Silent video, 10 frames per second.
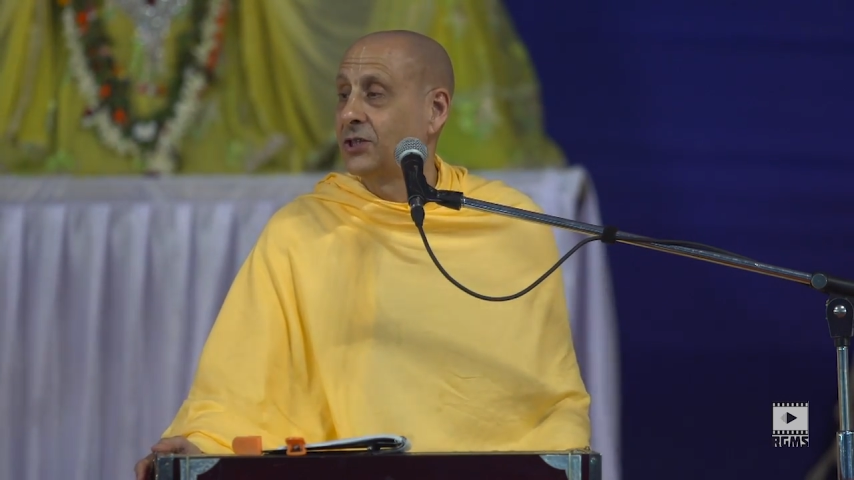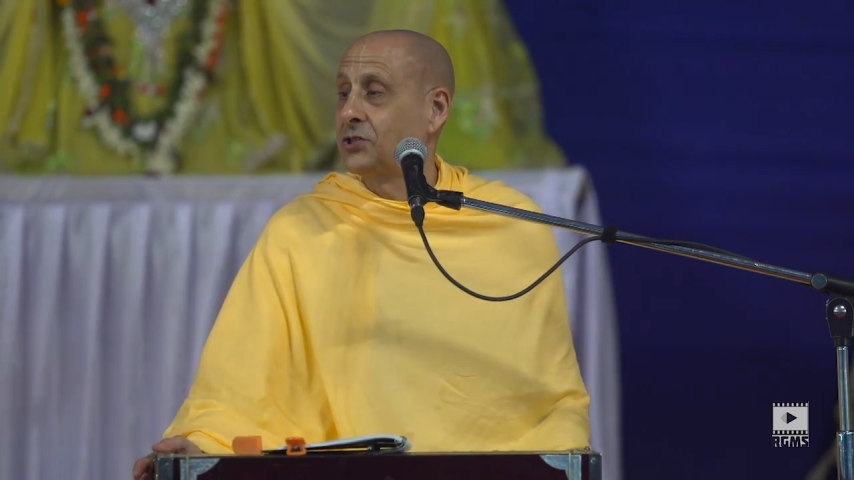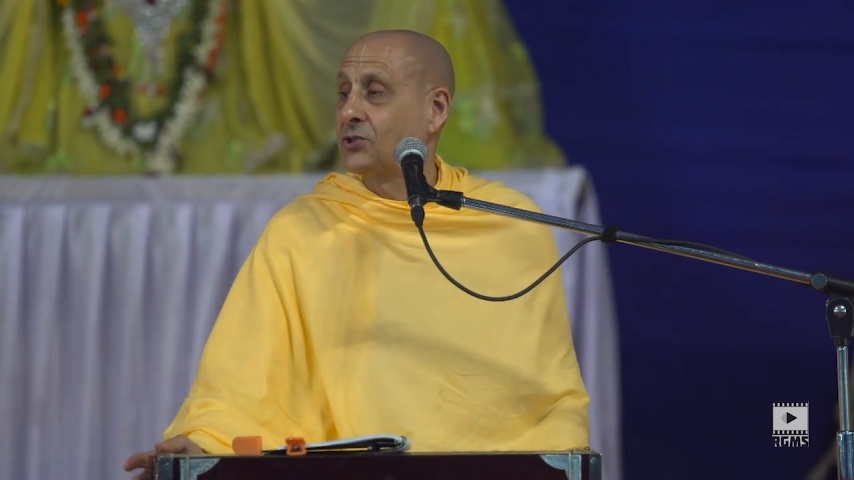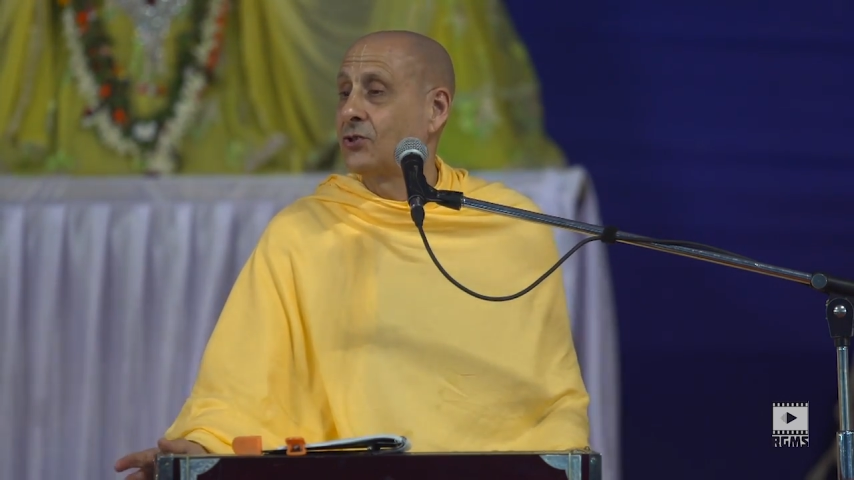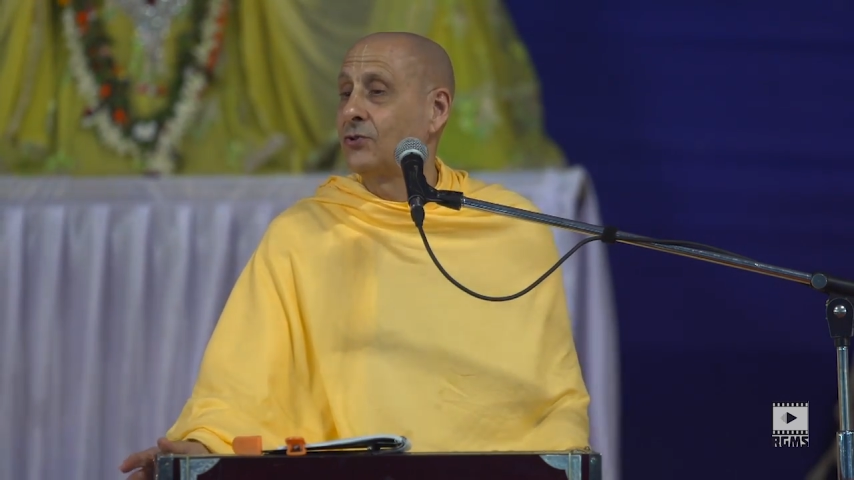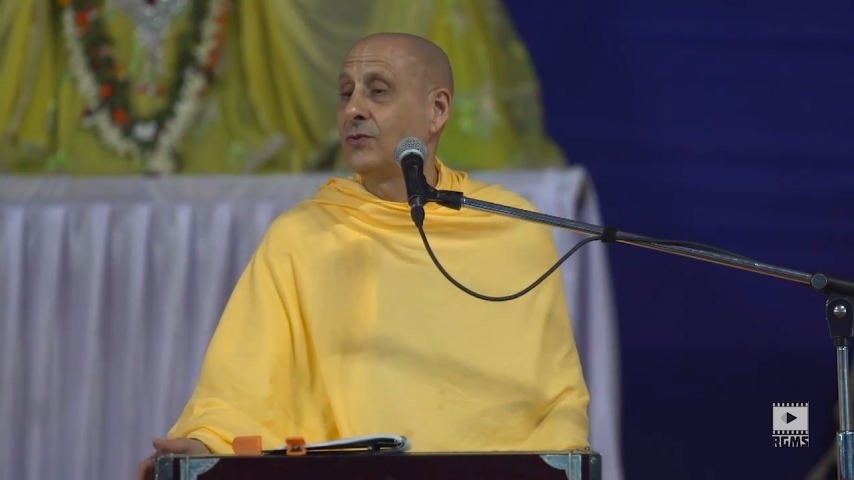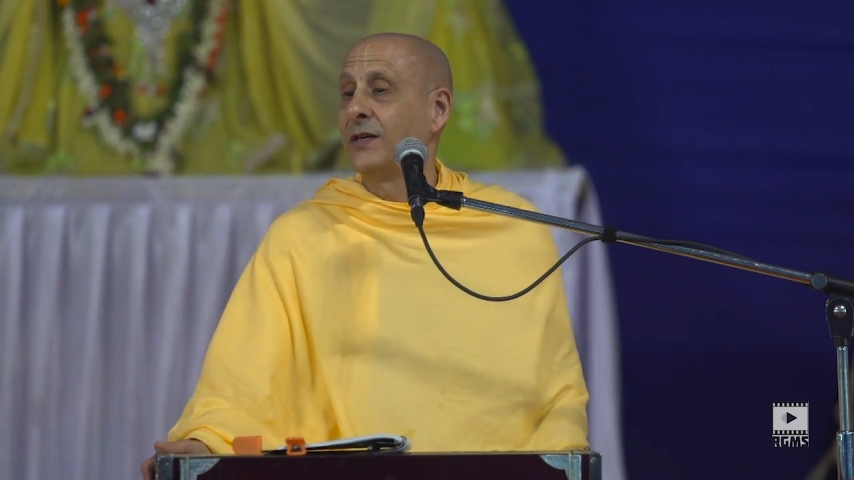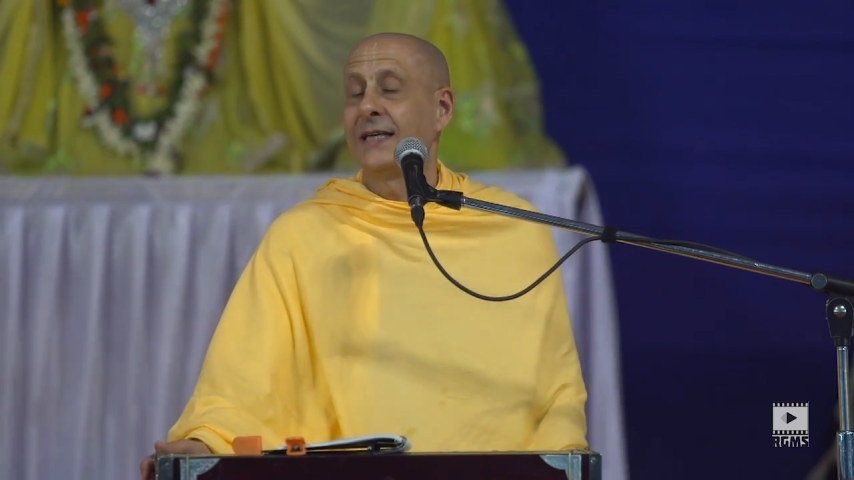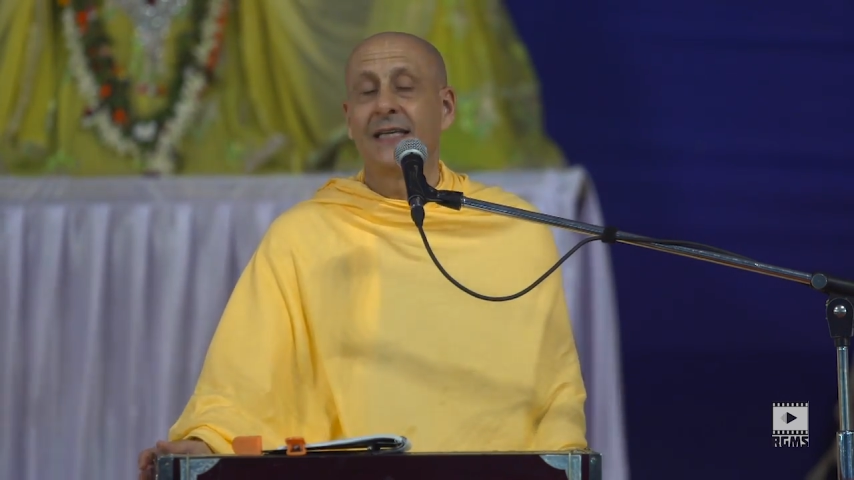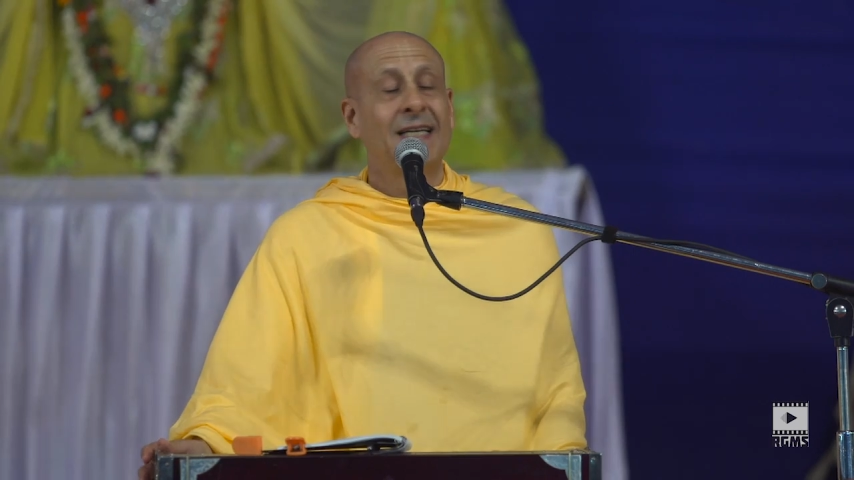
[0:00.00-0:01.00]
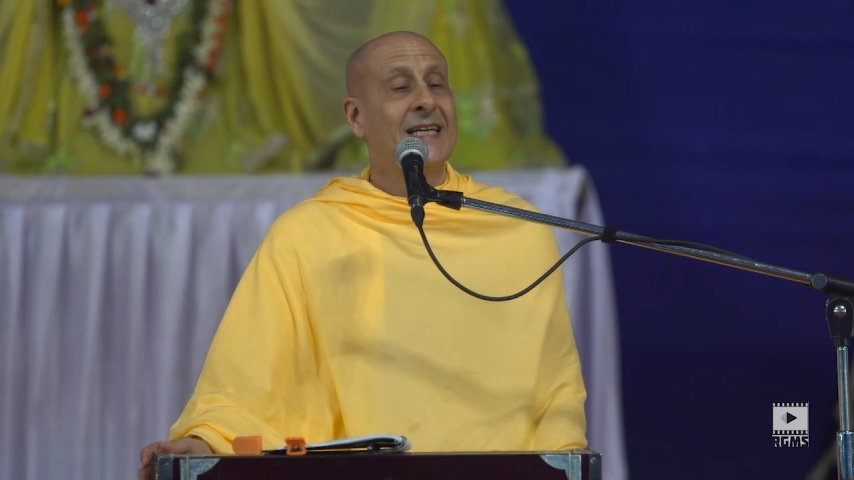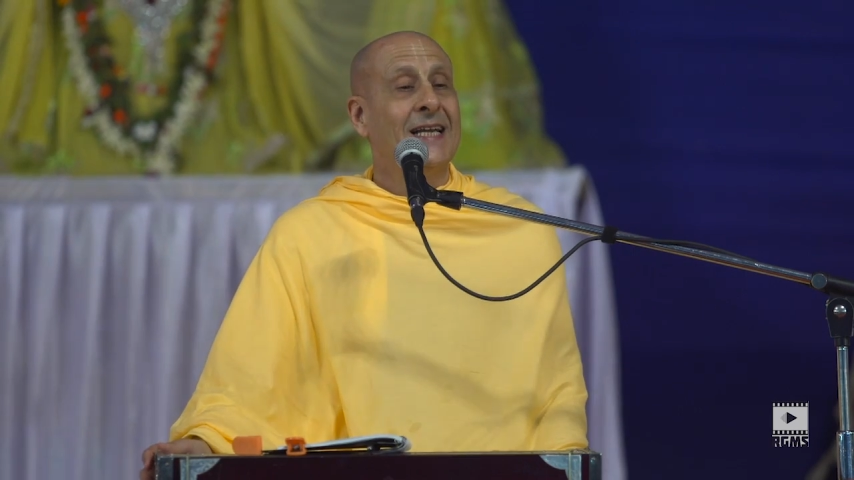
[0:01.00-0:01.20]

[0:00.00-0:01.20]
just to